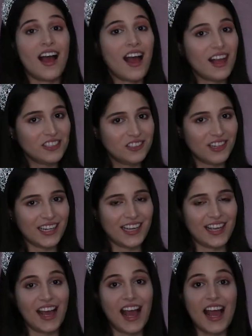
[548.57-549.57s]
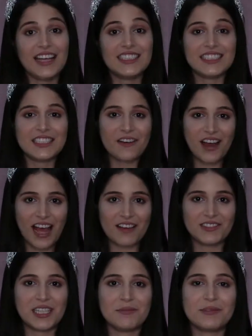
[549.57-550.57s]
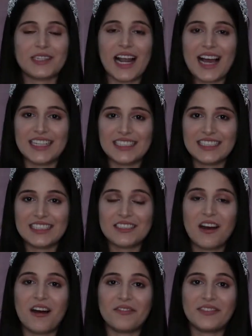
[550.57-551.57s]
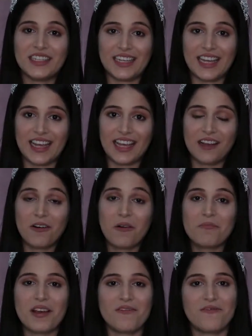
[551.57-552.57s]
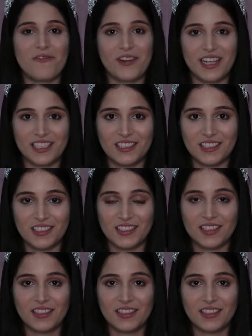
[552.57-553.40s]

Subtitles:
Actually, I still have some slices of the cake on my fridge.